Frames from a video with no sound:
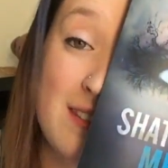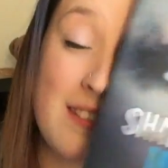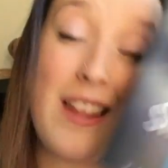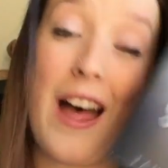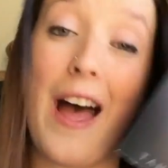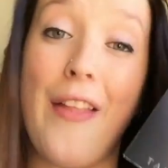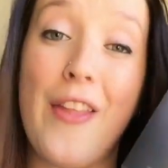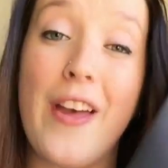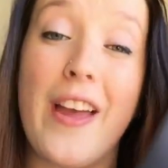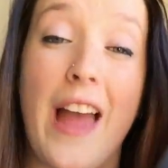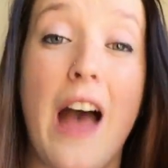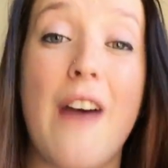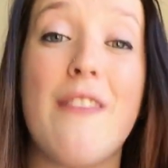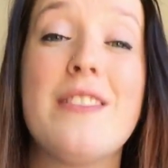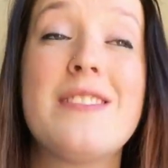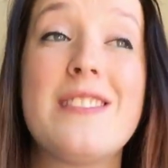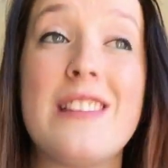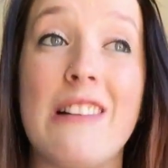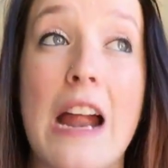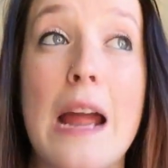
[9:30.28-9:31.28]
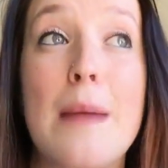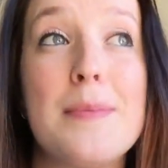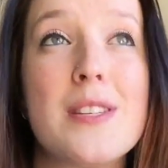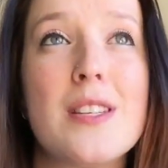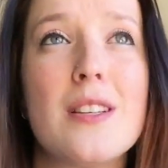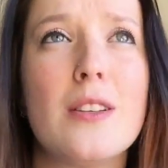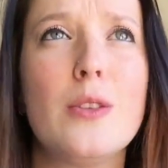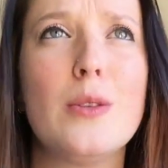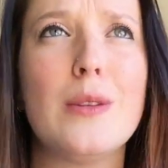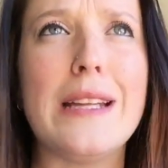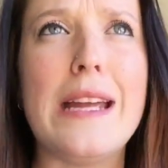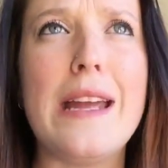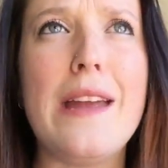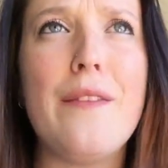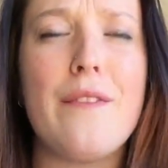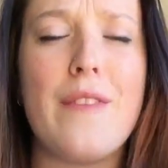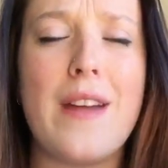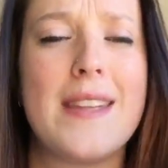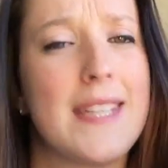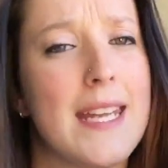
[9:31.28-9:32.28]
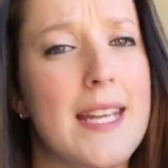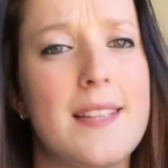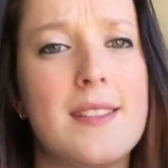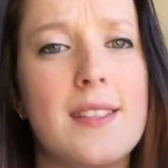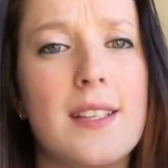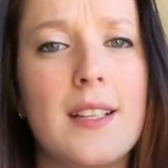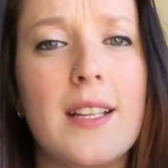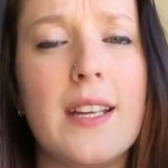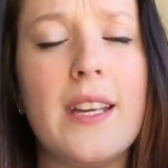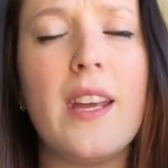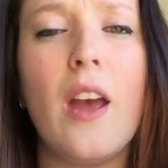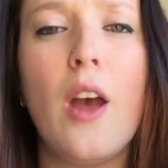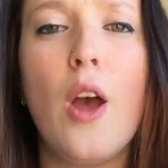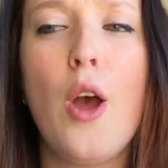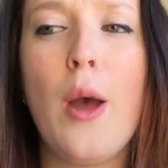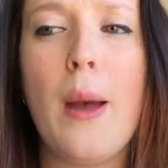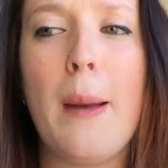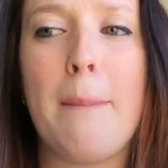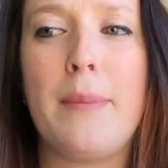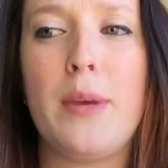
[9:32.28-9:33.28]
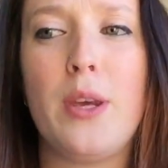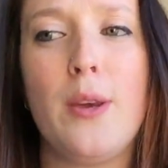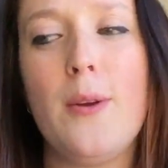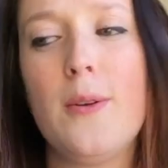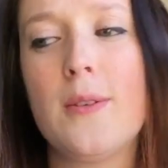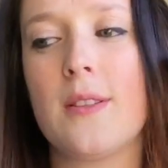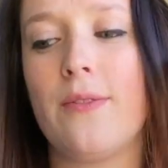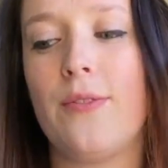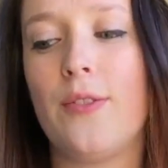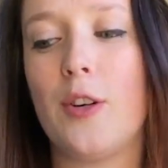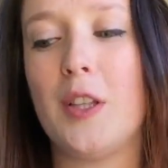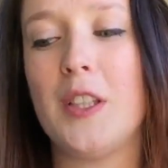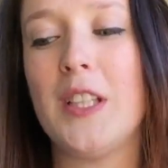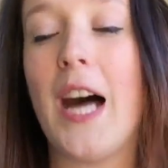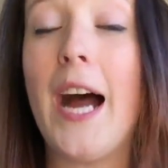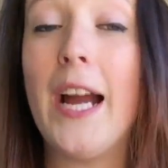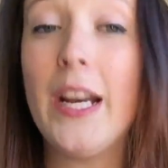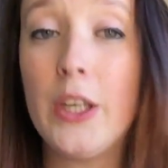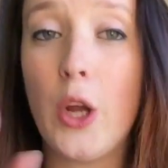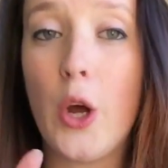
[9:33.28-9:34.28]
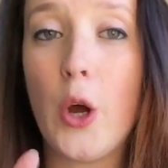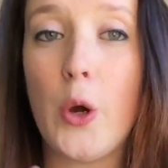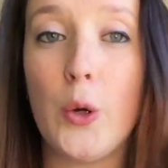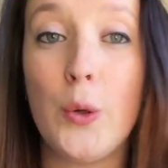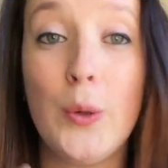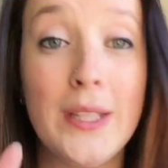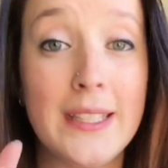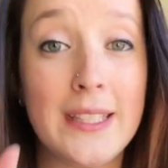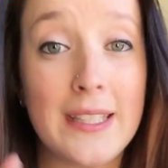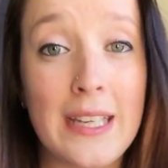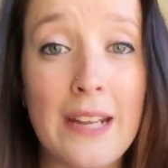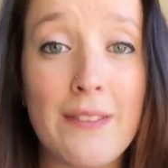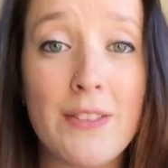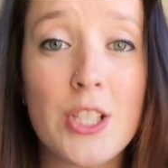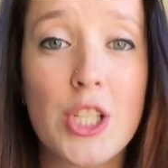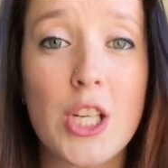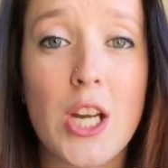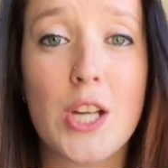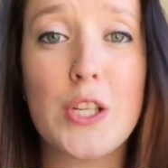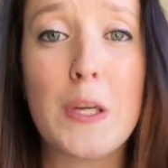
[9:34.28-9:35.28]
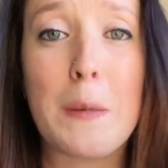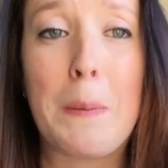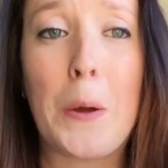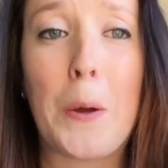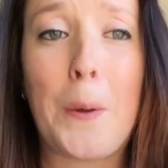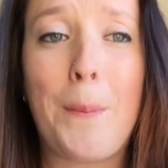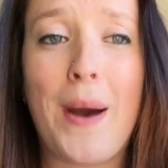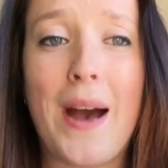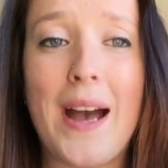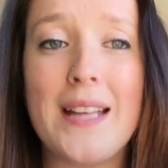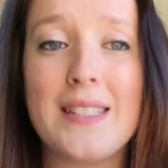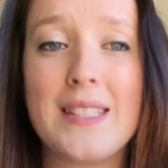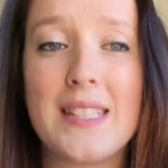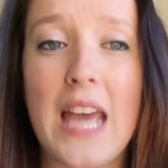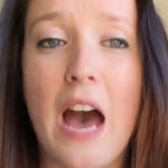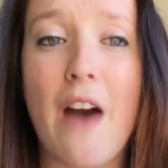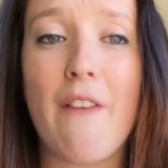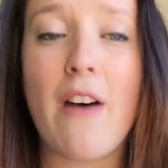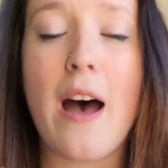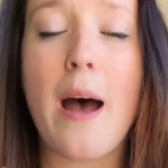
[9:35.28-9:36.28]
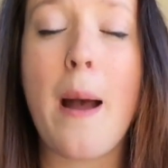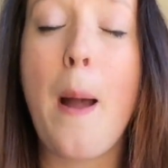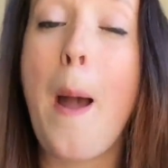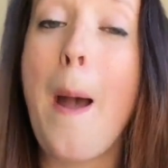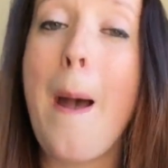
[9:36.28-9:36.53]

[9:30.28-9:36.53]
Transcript: Like, the covers are absolutely fantastically beautiful. I know, never judge a book by its cover,